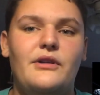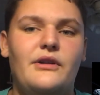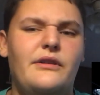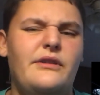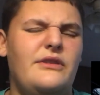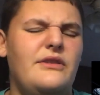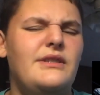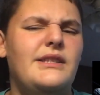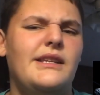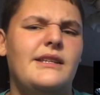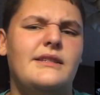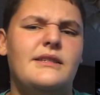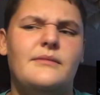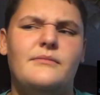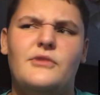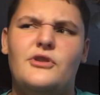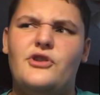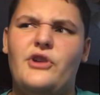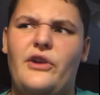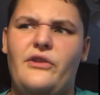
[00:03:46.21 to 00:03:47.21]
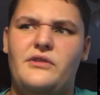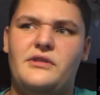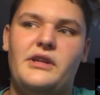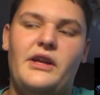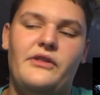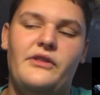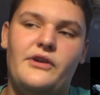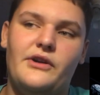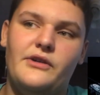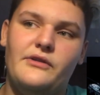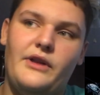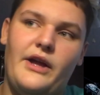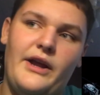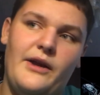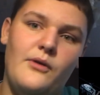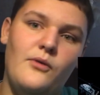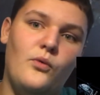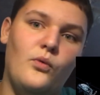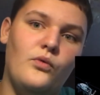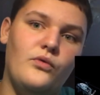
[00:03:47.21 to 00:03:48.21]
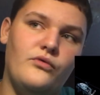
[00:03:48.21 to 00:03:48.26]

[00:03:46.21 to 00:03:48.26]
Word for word: You see it in some of the trailers, like, they're like